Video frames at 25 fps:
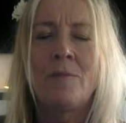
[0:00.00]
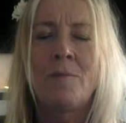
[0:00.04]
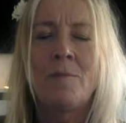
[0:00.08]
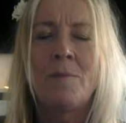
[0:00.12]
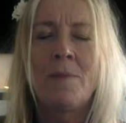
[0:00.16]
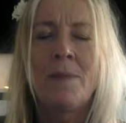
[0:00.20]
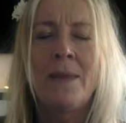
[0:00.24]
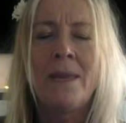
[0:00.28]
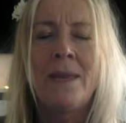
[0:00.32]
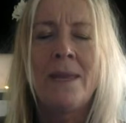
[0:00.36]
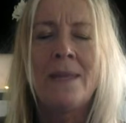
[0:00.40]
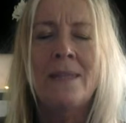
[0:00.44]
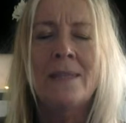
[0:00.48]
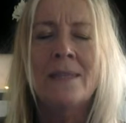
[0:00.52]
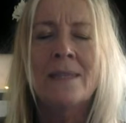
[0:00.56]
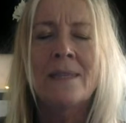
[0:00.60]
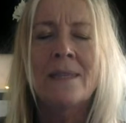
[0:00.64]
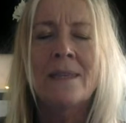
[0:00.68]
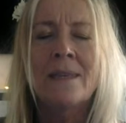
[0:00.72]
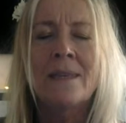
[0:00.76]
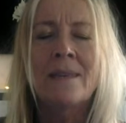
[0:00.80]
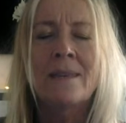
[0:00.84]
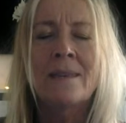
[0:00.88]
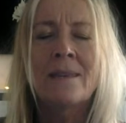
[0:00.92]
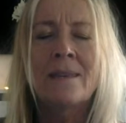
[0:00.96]

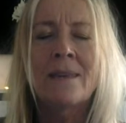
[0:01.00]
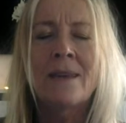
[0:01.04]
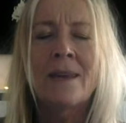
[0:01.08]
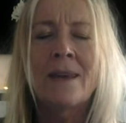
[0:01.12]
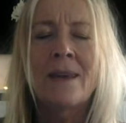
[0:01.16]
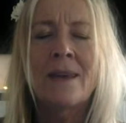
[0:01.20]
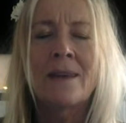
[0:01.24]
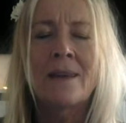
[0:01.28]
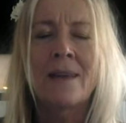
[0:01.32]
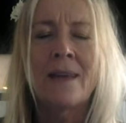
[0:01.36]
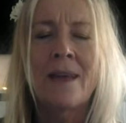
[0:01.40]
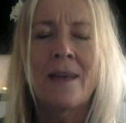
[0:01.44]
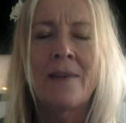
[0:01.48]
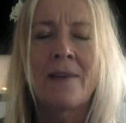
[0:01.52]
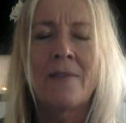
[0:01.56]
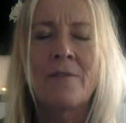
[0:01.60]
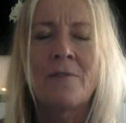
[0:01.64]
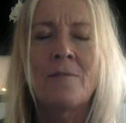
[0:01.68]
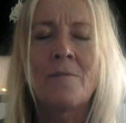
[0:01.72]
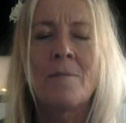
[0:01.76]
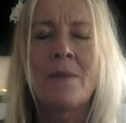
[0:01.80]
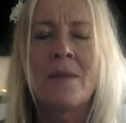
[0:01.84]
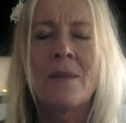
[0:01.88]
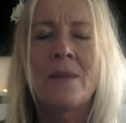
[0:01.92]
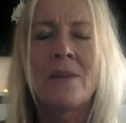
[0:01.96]
repeating that
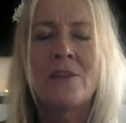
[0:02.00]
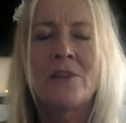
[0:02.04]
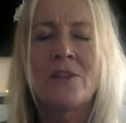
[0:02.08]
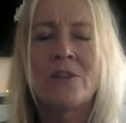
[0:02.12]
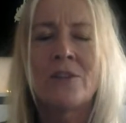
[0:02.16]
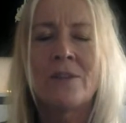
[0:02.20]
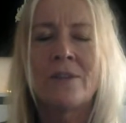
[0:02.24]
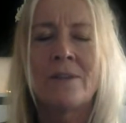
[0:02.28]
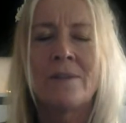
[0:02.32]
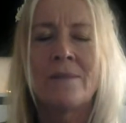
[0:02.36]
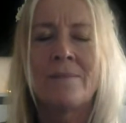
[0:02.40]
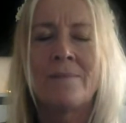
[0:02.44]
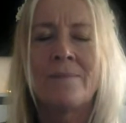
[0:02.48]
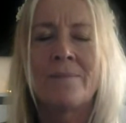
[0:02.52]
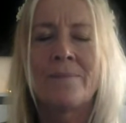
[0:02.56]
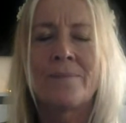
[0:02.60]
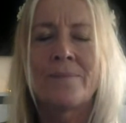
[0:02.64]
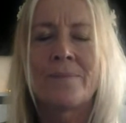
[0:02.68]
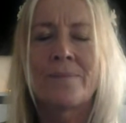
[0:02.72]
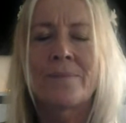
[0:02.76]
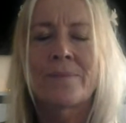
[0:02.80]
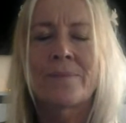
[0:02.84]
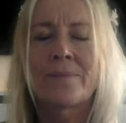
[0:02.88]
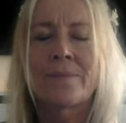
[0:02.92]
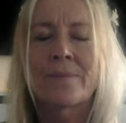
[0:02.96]
affirmation
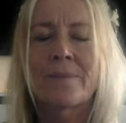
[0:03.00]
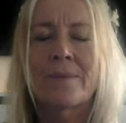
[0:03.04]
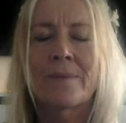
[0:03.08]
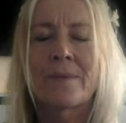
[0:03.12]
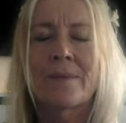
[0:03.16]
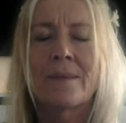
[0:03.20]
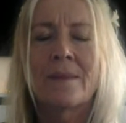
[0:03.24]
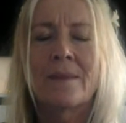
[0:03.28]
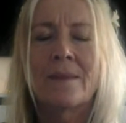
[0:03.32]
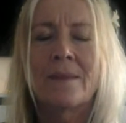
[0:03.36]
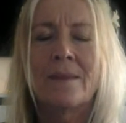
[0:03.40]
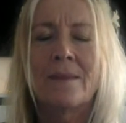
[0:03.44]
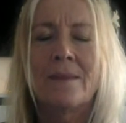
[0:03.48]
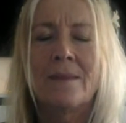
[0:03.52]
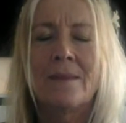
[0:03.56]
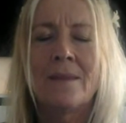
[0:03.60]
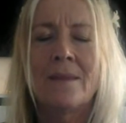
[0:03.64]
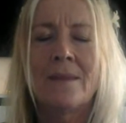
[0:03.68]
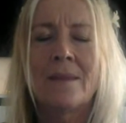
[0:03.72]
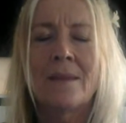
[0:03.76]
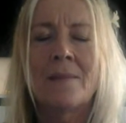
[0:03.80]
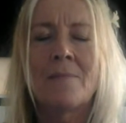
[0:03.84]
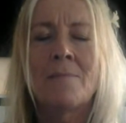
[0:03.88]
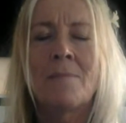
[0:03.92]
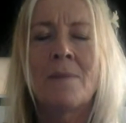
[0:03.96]

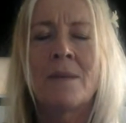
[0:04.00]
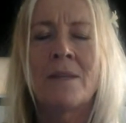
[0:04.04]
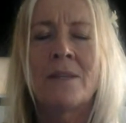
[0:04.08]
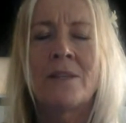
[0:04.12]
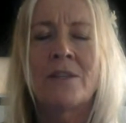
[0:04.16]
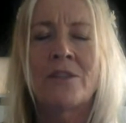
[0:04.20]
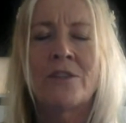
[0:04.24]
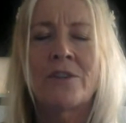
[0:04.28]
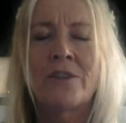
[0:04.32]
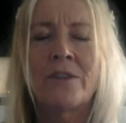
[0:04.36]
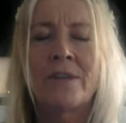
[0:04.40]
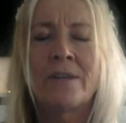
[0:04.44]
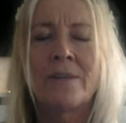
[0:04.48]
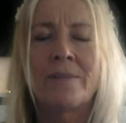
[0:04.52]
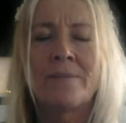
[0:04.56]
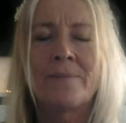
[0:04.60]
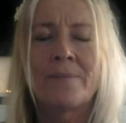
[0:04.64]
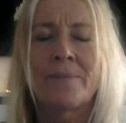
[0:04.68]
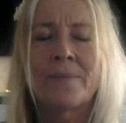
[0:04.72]
like a mantra